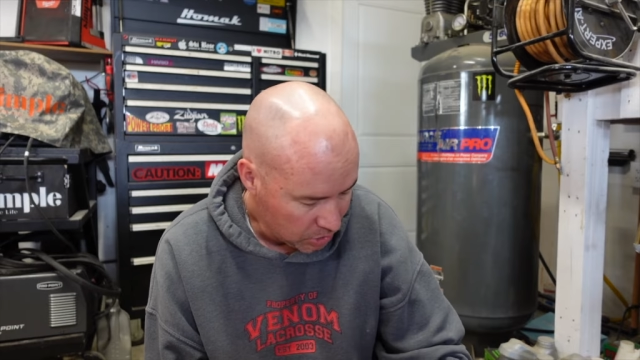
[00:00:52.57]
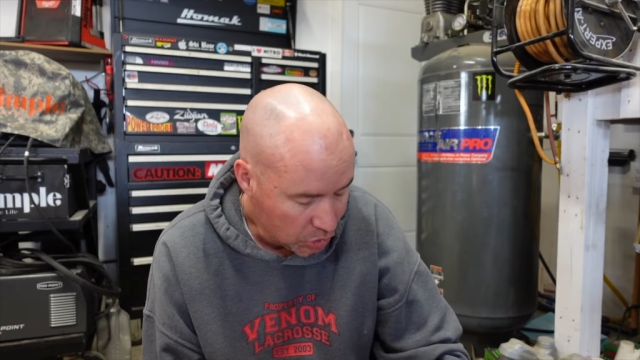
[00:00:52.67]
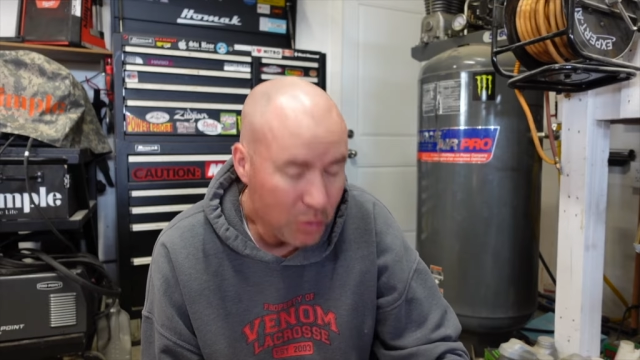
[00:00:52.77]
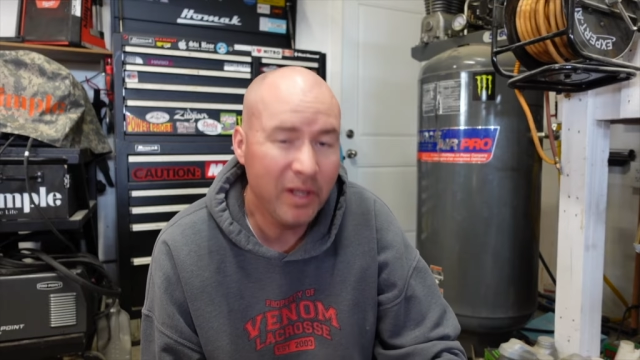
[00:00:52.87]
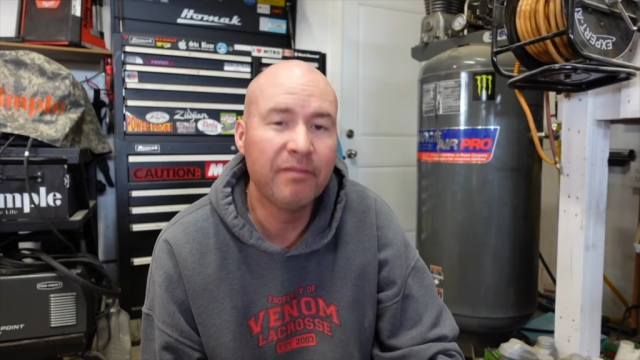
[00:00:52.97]

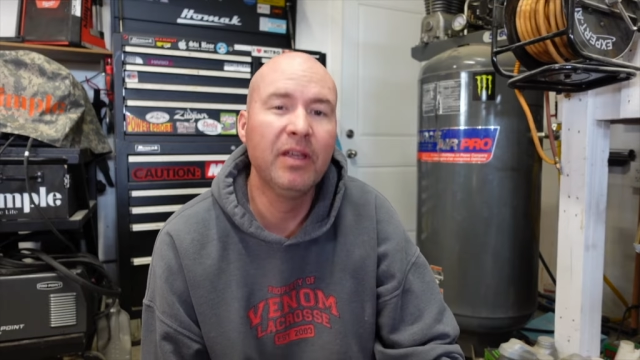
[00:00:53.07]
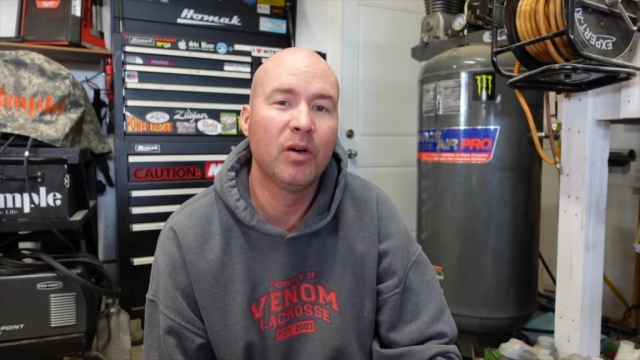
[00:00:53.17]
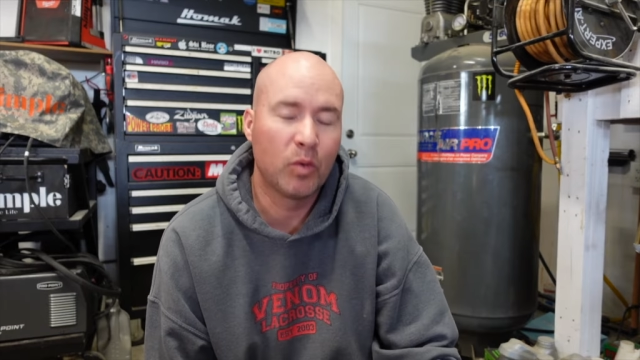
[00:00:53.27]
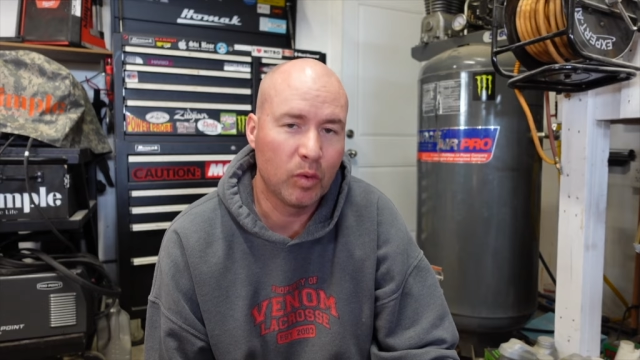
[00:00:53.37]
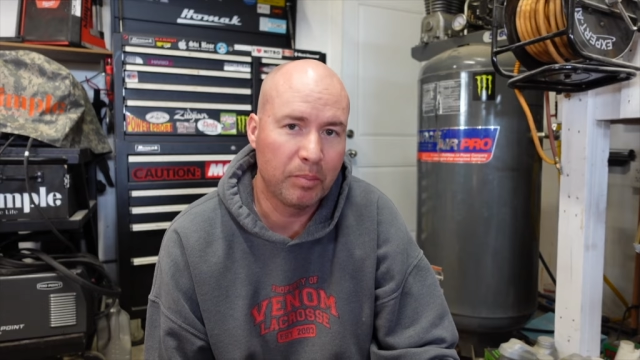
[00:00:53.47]
Doing
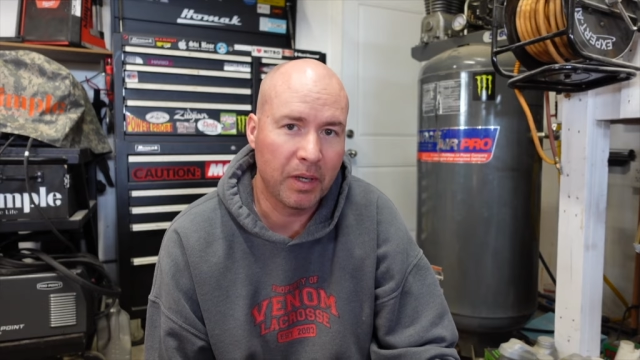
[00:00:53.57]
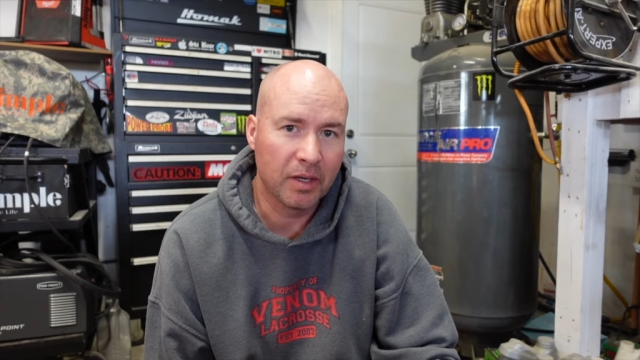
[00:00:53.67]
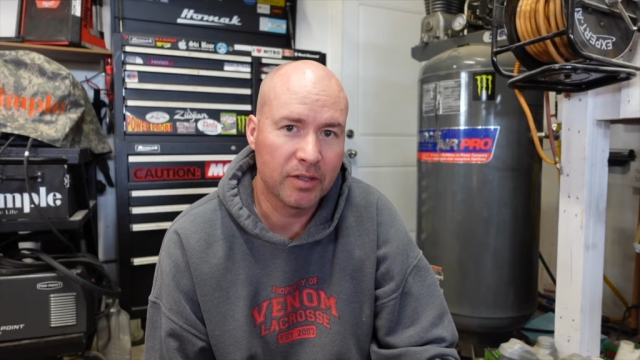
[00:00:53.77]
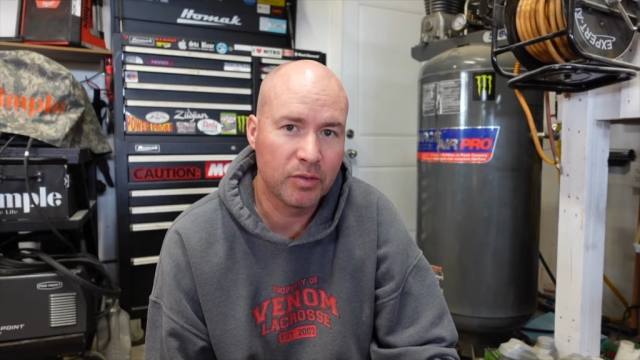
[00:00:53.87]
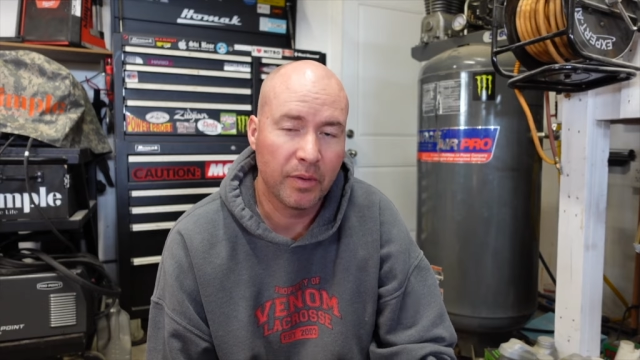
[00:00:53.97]
vehicle
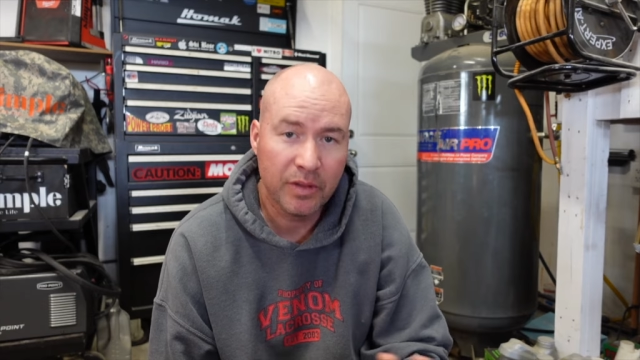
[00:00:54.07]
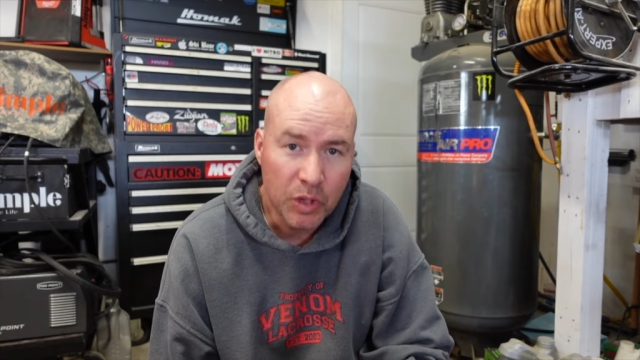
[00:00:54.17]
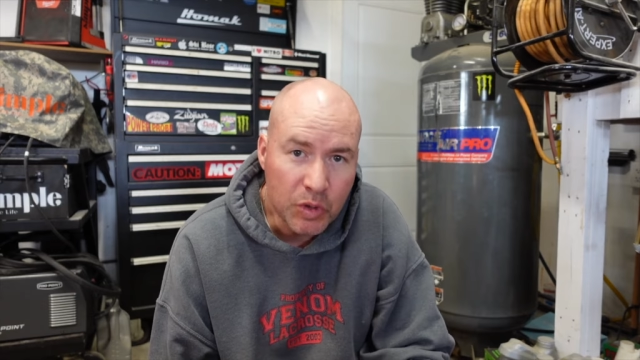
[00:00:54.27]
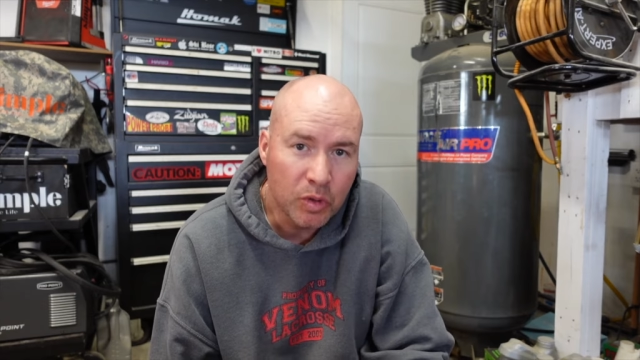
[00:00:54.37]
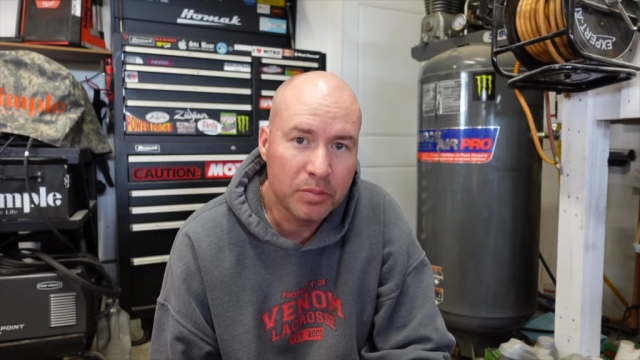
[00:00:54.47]
repairs with
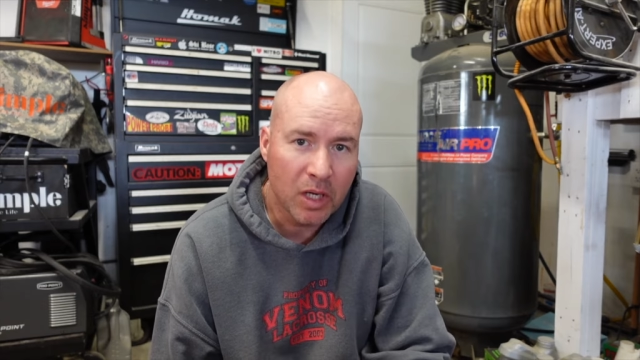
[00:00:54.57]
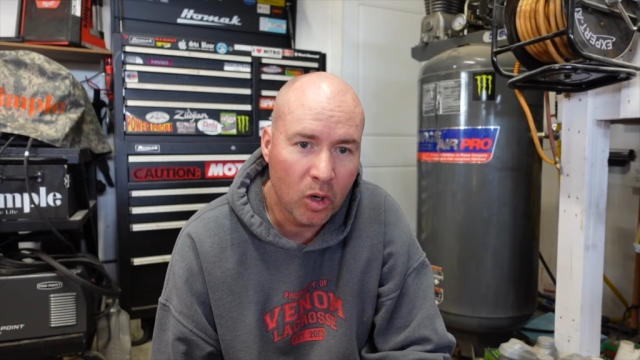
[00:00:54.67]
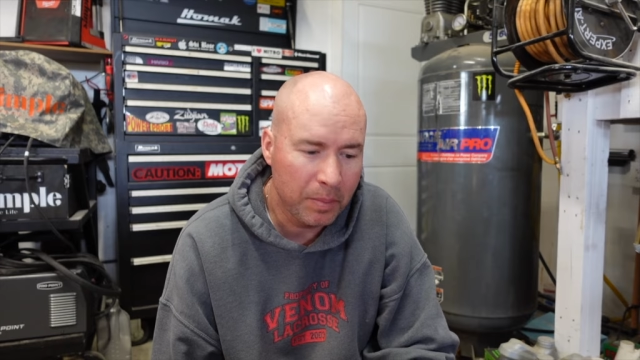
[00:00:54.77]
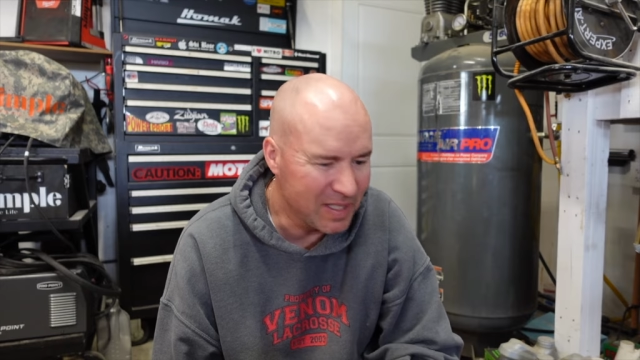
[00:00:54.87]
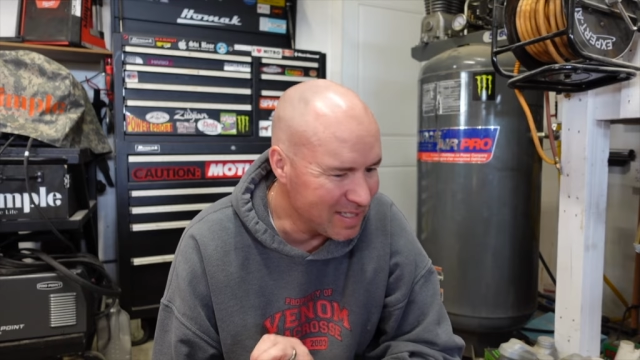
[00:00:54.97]
YouTube's
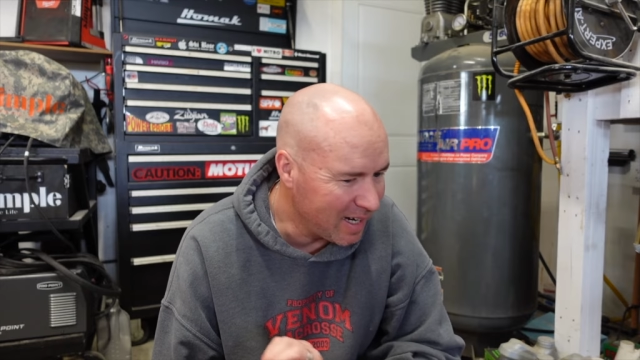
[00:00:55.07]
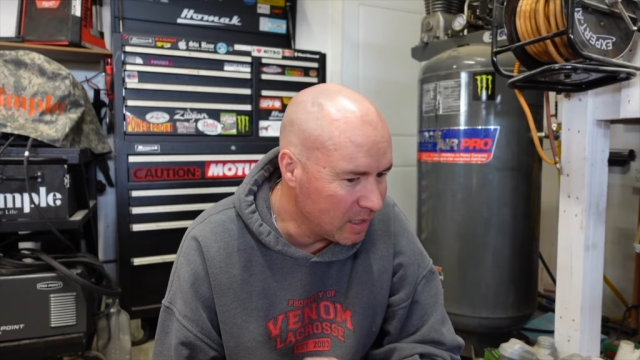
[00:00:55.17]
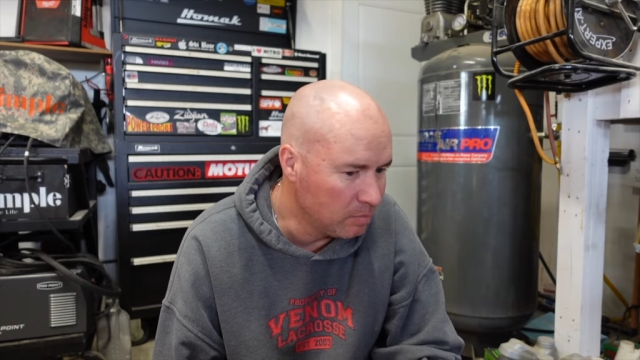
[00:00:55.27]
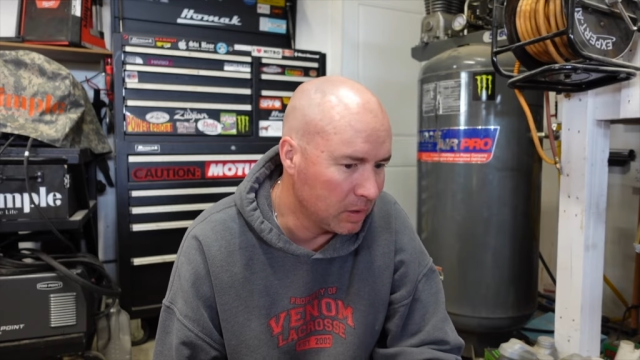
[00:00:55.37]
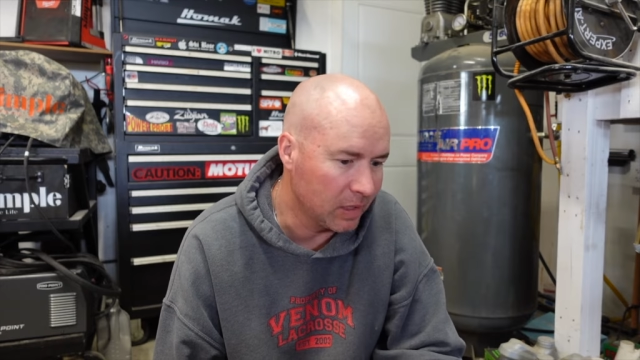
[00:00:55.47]
help is
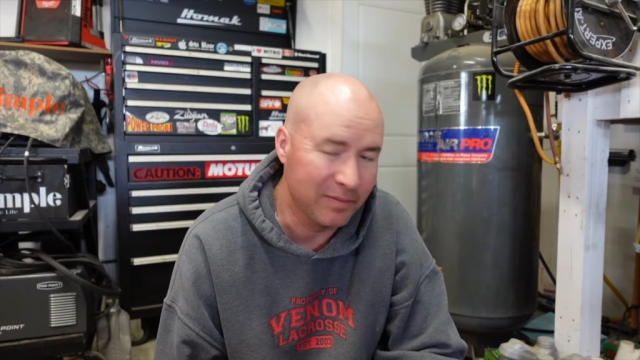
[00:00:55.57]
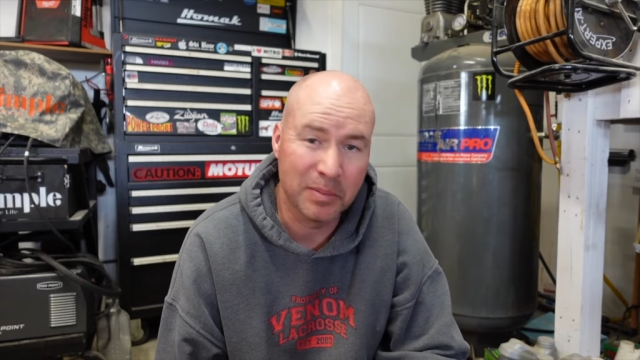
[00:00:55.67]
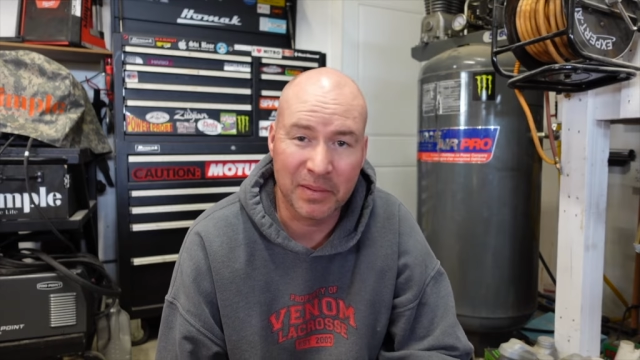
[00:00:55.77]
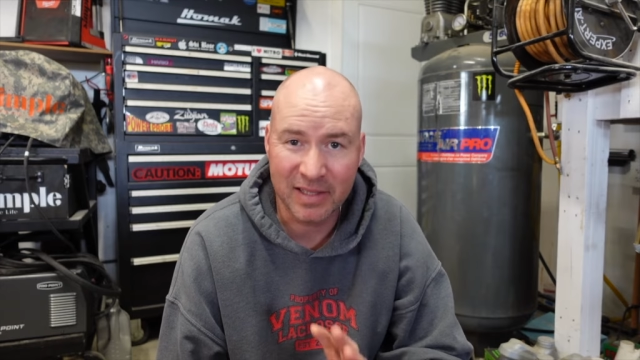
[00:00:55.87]
unbelievable.